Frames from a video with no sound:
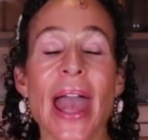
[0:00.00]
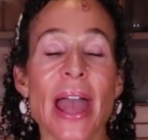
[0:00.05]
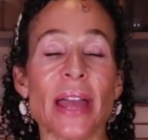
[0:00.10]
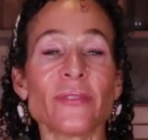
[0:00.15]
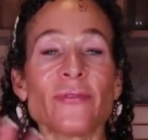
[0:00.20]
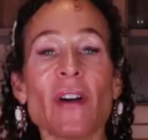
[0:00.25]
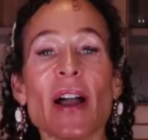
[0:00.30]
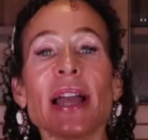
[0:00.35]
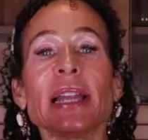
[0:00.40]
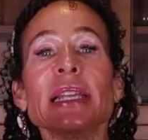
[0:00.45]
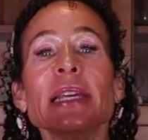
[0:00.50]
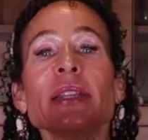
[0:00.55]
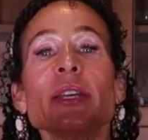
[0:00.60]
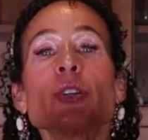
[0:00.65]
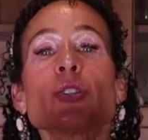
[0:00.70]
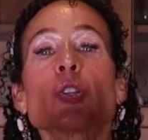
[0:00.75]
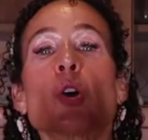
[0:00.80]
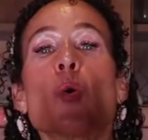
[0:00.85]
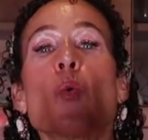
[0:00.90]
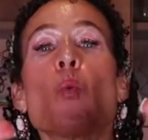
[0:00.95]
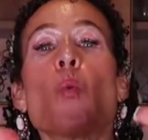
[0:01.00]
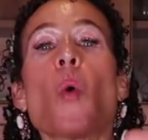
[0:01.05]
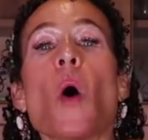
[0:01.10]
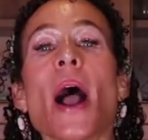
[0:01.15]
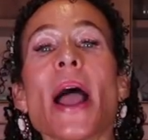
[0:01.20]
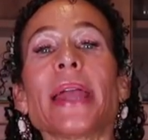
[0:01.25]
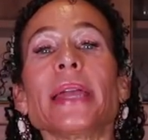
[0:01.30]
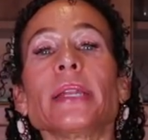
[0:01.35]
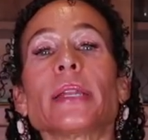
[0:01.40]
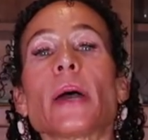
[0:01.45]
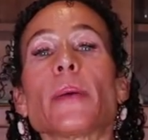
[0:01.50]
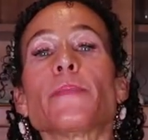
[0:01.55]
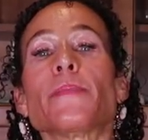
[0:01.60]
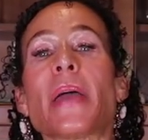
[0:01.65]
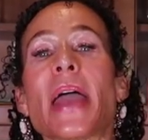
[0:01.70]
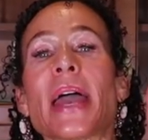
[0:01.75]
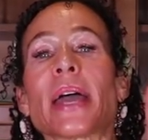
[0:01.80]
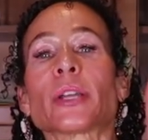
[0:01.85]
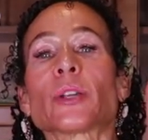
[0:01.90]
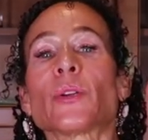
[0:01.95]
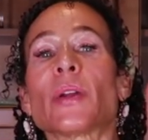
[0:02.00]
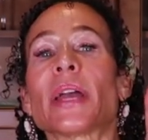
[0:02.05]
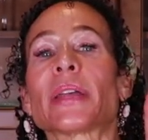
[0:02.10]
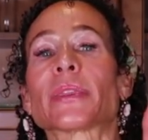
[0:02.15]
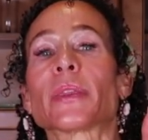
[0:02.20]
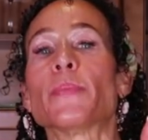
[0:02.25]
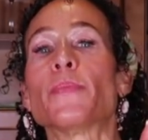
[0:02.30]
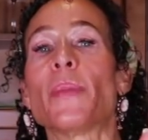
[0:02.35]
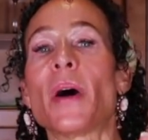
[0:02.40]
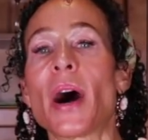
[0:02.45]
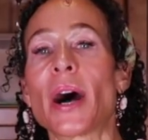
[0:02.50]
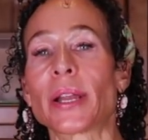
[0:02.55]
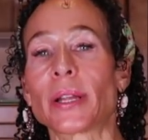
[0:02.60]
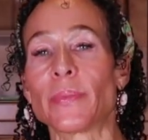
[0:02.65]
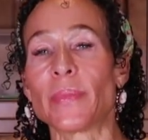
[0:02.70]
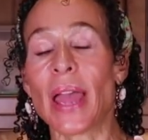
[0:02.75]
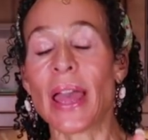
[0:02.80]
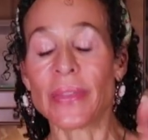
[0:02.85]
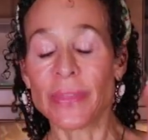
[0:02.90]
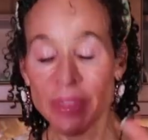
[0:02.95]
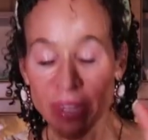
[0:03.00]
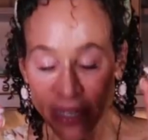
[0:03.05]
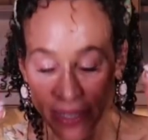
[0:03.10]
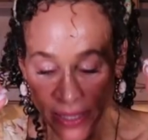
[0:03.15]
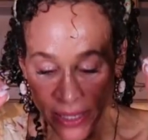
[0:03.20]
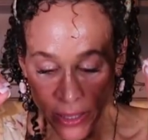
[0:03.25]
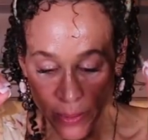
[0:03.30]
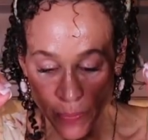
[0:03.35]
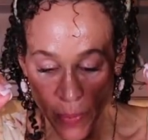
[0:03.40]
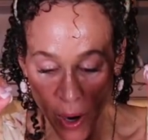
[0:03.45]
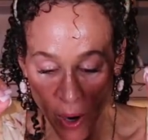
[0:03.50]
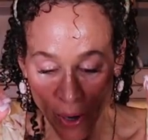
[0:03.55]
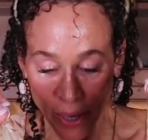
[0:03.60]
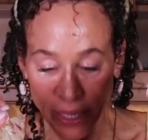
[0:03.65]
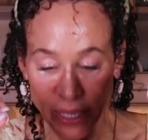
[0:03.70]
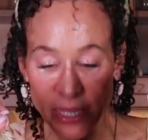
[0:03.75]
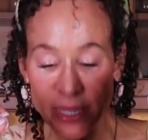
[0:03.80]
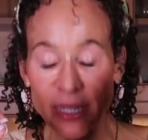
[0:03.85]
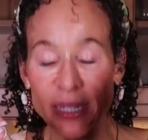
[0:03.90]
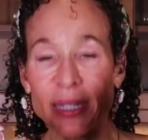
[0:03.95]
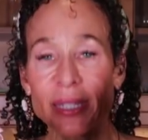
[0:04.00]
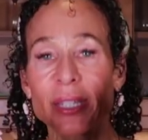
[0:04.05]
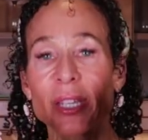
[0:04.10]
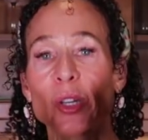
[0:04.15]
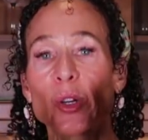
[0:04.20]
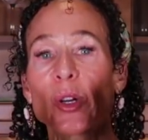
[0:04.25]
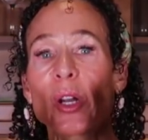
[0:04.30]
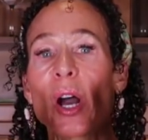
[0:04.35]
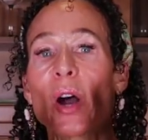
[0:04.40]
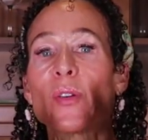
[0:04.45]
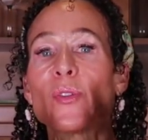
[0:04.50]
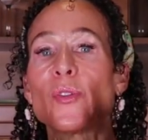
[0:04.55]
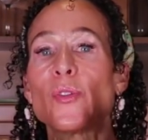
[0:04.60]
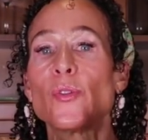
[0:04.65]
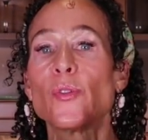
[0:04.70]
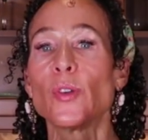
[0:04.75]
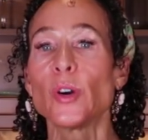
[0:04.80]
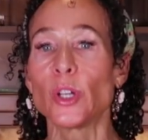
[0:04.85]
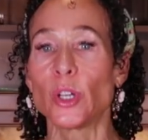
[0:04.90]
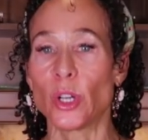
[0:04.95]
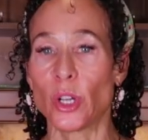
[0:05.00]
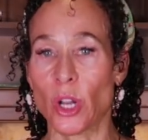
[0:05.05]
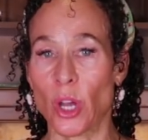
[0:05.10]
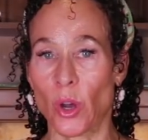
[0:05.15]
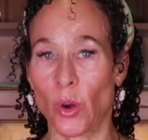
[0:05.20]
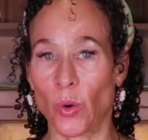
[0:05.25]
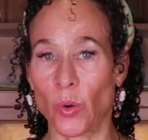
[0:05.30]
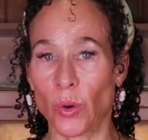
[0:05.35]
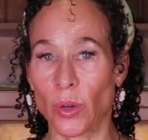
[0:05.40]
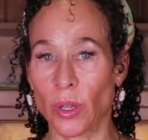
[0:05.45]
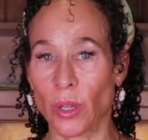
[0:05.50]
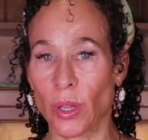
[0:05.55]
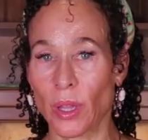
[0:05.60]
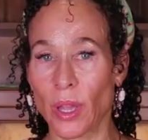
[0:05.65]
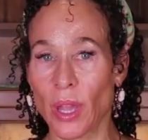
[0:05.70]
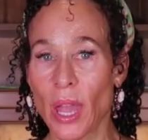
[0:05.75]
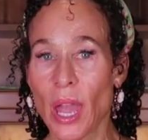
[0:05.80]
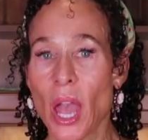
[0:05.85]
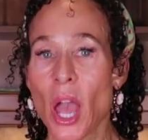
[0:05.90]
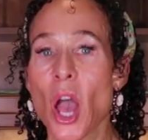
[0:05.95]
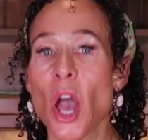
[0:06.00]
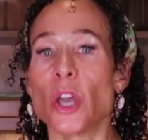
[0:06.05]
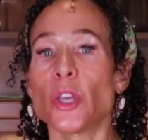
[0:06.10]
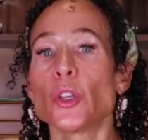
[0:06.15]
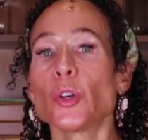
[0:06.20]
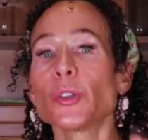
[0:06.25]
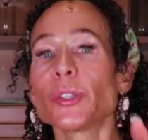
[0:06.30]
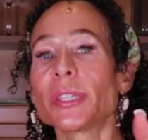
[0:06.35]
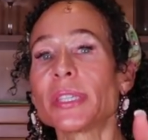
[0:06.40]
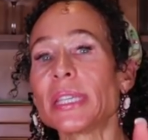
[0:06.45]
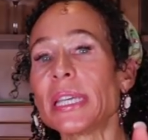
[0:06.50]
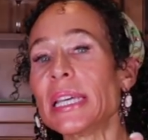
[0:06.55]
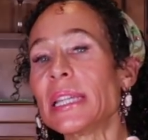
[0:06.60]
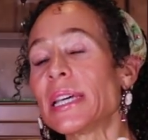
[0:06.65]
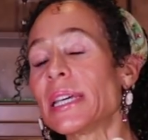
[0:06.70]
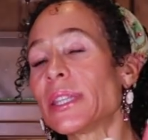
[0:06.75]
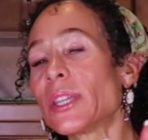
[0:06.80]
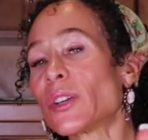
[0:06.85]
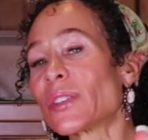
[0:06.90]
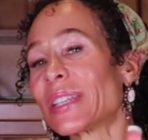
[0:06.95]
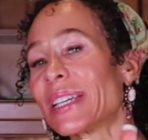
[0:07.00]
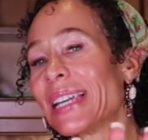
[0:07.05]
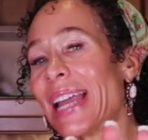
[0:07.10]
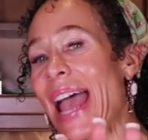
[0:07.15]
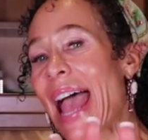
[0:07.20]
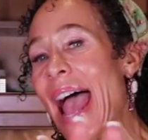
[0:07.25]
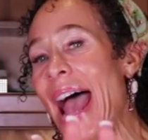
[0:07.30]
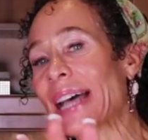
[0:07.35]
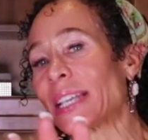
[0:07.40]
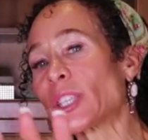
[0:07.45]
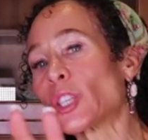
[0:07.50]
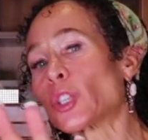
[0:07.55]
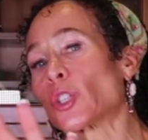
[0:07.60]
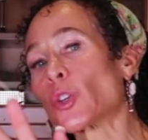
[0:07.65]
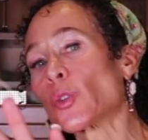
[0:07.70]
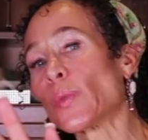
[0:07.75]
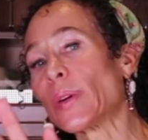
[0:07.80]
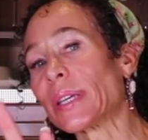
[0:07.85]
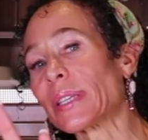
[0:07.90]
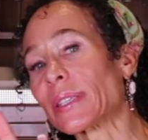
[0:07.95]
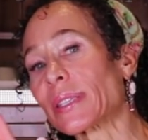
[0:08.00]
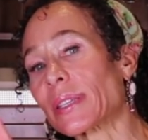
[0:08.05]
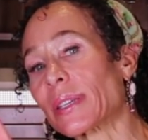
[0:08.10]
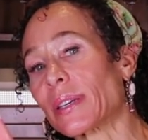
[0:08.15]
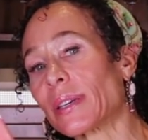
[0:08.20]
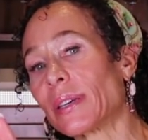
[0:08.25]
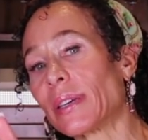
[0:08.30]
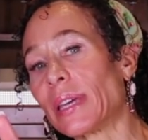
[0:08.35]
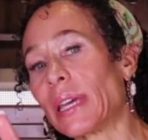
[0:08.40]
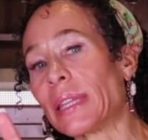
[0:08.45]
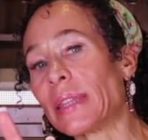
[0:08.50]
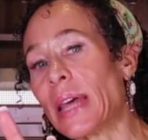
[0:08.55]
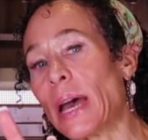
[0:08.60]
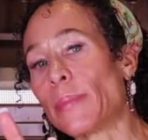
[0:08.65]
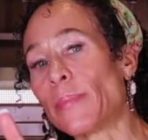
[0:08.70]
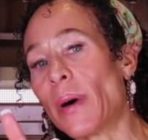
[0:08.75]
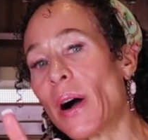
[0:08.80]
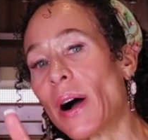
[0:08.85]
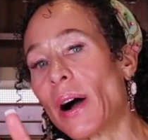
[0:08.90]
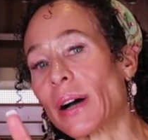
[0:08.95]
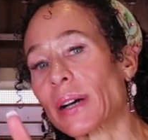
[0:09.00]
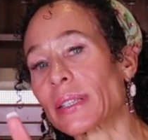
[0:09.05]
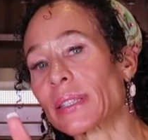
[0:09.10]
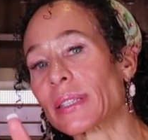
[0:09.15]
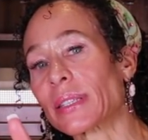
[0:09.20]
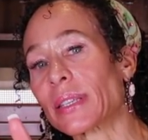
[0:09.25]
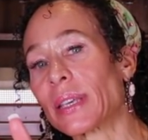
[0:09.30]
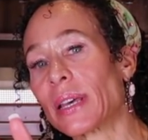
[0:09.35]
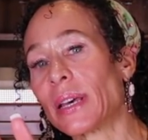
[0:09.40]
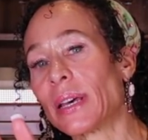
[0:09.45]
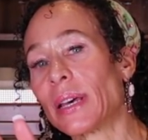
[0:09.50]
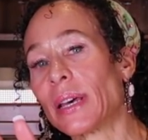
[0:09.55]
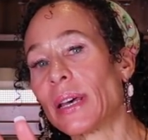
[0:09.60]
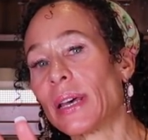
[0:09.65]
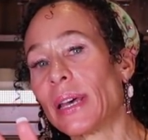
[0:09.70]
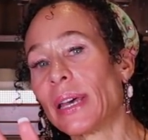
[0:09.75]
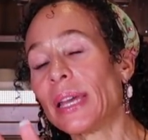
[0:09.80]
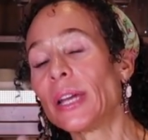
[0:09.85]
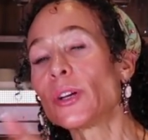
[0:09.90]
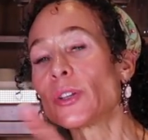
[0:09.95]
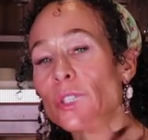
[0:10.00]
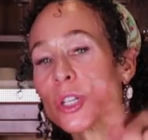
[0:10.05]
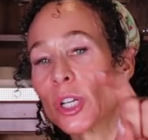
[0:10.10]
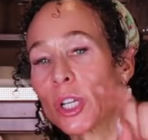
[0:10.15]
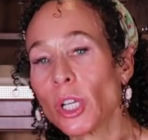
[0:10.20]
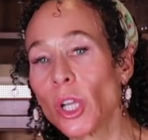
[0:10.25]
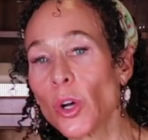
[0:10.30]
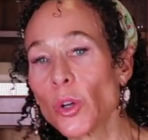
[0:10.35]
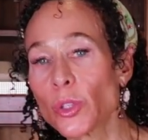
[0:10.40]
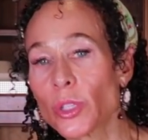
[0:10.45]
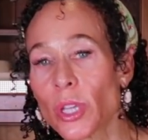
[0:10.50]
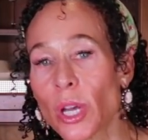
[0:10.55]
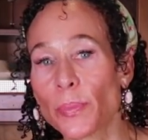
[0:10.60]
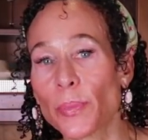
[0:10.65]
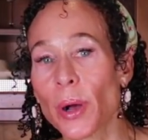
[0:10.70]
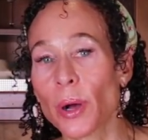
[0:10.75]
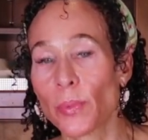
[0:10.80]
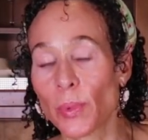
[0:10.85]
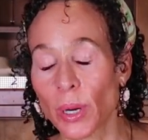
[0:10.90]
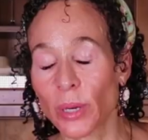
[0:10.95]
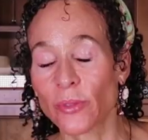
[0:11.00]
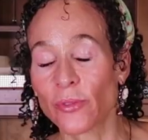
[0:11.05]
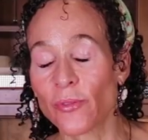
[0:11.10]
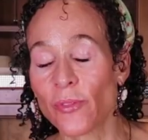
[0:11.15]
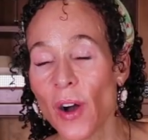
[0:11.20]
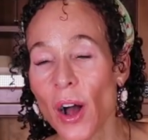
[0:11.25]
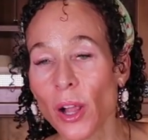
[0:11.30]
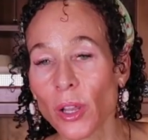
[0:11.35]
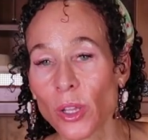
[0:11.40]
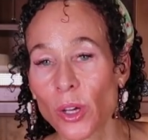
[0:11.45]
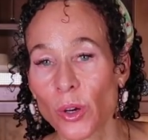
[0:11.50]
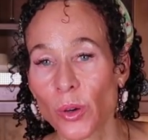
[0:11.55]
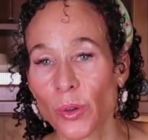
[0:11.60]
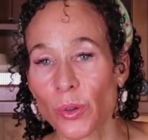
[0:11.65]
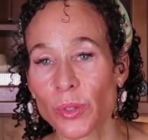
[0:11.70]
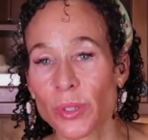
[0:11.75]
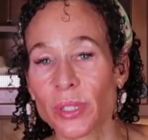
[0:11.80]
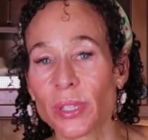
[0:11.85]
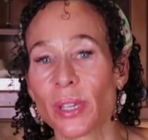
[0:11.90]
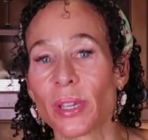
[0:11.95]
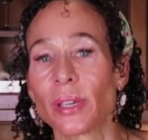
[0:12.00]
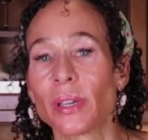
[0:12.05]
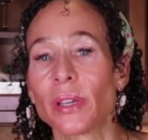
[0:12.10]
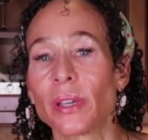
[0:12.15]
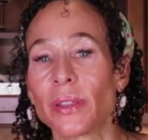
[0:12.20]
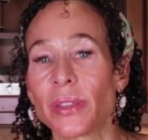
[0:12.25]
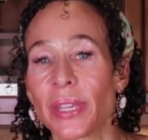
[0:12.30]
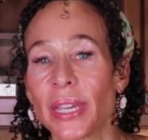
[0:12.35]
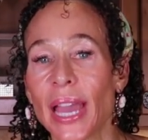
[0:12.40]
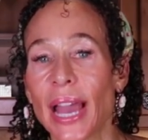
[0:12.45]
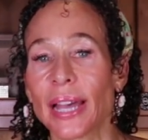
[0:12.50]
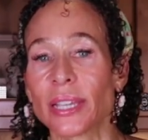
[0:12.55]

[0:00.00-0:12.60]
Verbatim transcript: And finally, there's a white banner at the bottom, and this is part is considered a footnote. You'll see that there's an asterisk in that box. Here's a close-up of what follows the